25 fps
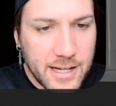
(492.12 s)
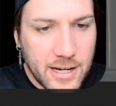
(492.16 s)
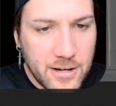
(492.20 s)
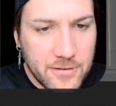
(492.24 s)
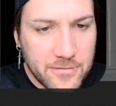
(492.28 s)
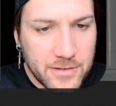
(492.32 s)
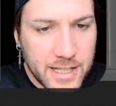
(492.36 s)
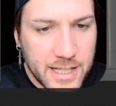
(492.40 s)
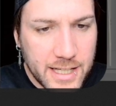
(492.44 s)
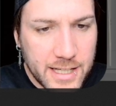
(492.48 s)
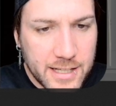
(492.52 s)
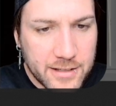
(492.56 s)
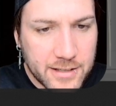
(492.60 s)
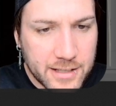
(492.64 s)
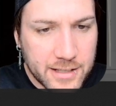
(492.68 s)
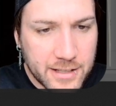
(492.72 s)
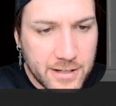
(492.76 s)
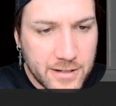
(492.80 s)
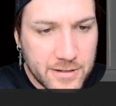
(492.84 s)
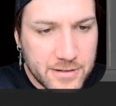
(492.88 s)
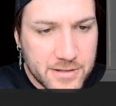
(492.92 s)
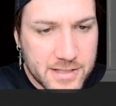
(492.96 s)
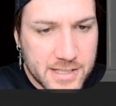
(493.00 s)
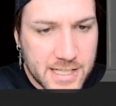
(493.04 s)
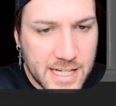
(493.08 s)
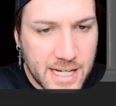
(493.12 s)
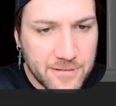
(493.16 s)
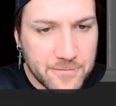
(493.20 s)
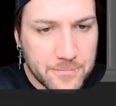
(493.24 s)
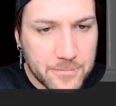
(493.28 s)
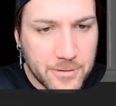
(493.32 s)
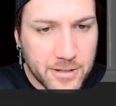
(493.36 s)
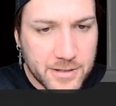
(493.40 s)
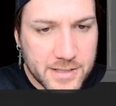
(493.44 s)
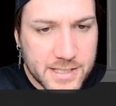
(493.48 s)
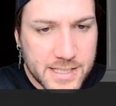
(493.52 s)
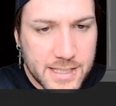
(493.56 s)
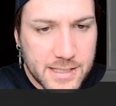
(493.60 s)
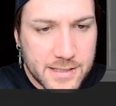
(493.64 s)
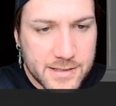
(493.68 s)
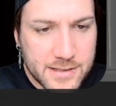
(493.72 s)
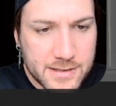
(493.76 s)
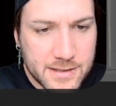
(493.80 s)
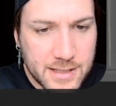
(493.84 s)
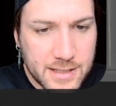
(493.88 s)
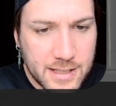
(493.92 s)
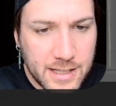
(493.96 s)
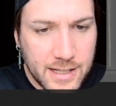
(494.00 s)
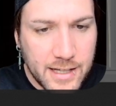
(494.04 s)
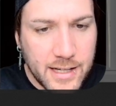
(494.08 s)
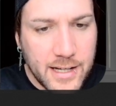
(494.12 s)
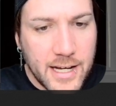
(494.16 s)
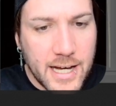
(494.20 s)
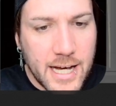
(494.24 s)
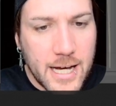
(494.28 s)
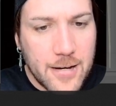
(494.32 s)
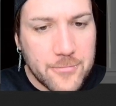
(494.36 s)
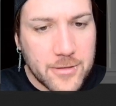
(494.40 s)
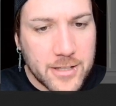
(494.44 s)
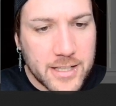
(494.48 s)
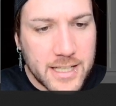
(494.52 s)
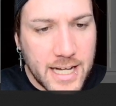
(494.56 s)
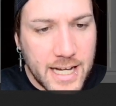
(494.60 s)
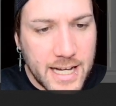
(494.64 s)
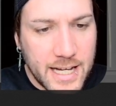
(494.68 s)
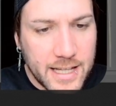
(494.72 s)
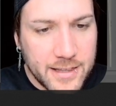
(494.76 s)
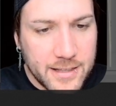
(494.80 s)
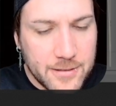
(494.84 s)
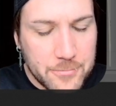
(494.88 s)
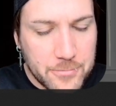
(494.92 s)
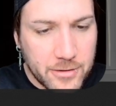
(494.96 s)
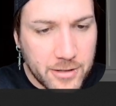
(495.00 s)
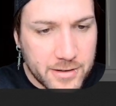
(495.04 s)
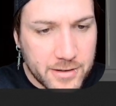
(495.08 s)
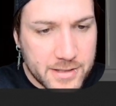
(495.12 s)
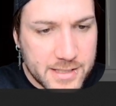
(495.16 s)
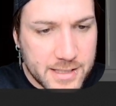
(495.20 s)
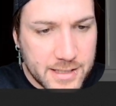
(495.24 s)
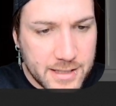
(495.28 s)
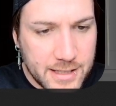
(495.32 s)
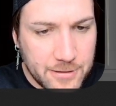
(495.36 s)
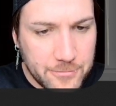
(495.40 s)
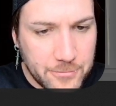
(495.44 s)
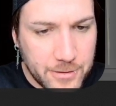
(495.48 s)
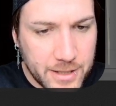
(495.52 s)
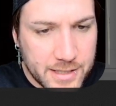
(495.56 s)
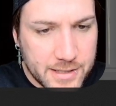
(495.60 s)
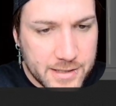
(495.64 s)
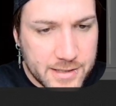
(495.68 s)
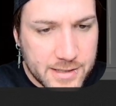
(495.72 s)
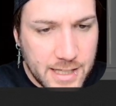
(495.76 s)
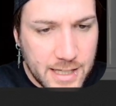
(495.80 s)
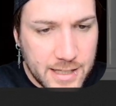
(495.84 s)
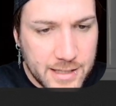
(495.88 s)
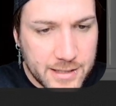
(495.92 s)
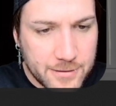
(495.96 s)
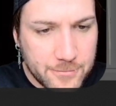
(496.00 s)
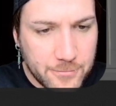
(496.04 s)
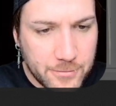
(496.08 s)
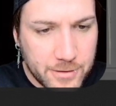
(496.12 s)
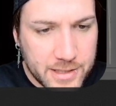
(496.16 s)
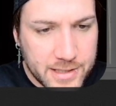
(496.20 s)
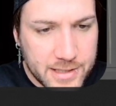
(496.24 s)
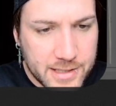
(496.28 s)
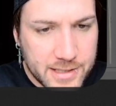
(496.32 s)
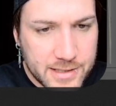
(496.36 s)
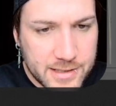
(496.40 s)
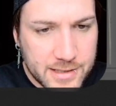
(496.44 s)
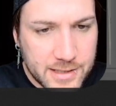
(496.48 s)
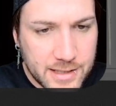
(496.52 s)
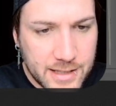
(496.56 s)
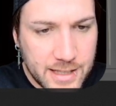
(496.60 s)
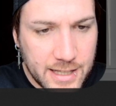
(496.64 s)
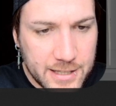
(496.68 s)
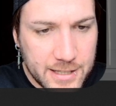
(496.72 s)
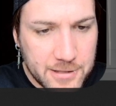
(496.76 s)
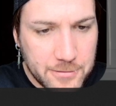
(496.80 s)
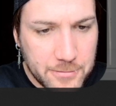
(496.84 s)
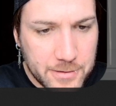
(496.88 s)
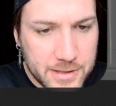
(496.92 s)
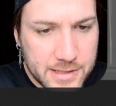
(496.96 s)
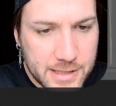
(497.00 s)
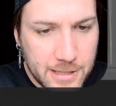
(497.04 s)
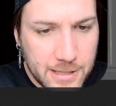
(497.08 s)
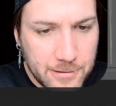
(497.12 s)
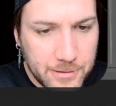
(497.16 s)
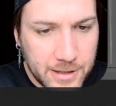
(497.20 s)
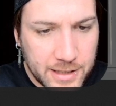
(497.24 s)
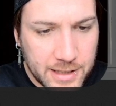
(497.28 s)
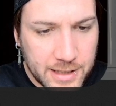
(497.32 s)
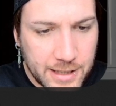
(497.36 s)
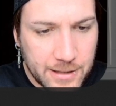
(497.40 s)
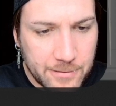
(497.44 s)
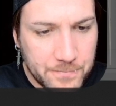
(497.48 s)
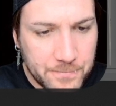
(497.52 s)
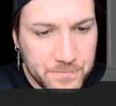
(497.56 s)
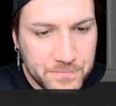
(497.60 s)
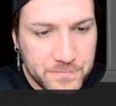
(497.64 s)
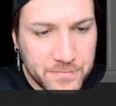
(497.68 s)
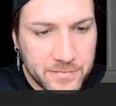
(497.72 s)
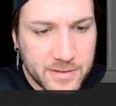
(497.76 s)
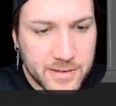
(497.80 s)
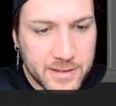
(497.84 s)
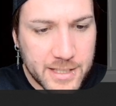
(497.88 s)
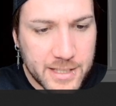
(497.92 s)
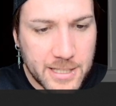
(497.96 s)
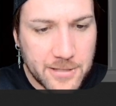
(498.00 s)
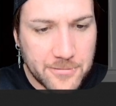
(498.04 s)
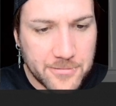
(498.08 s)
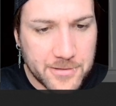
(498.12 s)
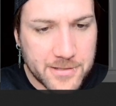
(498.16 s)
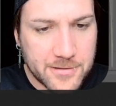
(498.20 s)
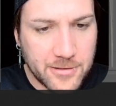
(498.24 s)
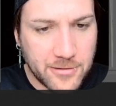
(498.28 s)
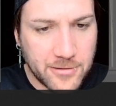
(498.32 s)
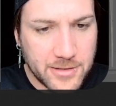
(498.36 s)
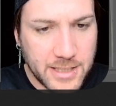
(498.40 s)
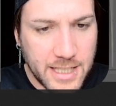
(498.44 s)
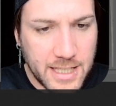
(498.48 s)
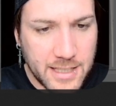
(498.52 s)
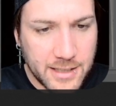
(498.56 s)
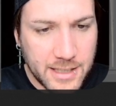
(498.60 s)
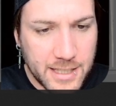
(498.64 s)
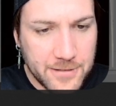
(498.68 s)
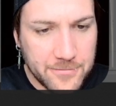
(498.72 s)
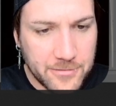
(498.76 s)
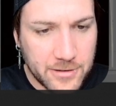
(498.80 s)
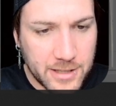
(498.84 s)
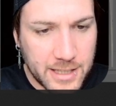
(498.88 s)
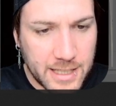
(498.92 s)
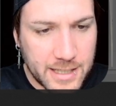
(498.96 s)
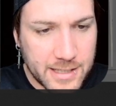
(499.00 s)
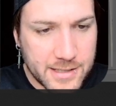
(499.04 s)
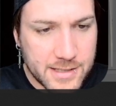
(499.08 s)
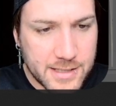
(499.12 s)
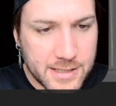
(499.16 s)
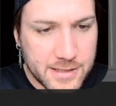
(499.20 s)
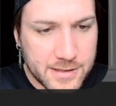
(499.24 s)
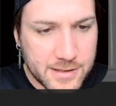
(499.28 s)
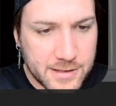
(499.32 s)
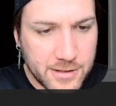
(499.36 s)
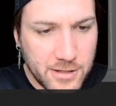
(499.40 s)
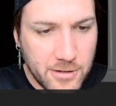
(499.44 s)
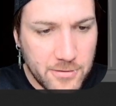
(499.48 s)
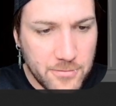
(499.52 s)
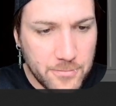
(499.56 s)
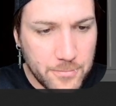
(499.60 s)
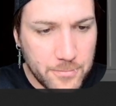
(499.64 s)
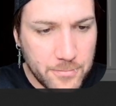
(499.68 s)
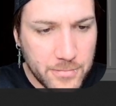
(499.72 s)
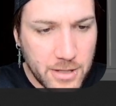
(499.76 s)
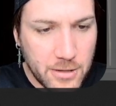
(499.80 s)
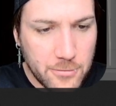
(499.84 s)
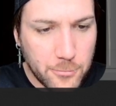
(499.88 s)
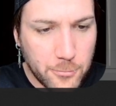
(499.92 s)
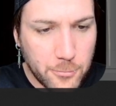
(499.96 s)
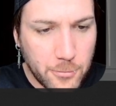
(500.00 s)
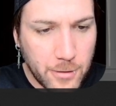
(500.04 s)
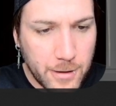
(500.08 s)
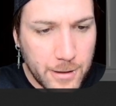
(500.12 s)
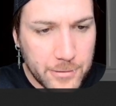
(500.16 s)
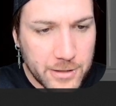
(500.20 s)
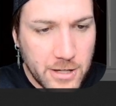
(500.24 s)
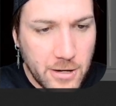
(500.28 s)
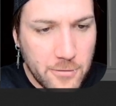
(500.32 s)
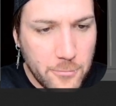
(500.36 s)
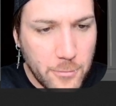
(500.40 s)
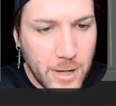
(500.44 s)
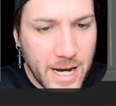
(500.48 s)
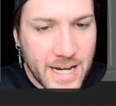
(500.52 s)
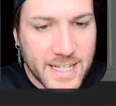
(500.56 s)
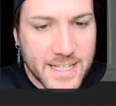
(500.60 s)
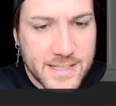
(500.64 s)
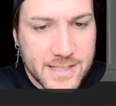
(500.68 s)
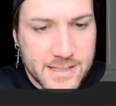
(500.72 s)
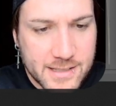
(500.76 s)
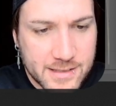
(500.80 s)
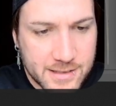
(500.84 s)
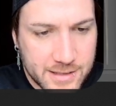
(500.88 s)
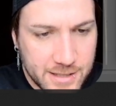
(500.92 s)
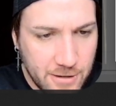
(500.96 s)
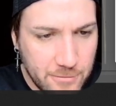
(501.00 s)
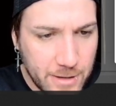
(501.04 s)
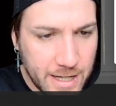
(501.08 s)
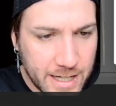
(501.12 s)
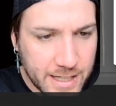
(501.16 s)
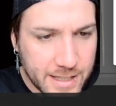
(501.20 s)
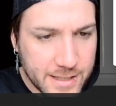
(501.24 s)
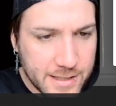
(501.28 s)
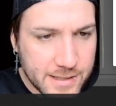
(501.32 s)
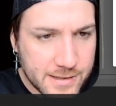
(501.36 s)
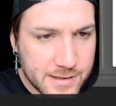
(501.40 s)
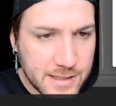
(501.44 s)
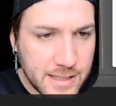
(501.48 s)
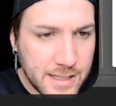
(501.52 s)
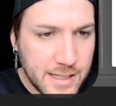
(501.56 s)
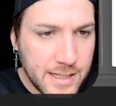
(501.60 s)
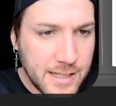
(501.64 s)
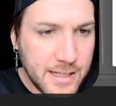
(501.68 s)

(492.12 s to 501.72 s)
Over here, you're gonna go save proxies, and we're gonna add the proxy that we just added, which is that USA one there. Then you'll scroll down, leave all that as is, no, no, no whackers, no whackers.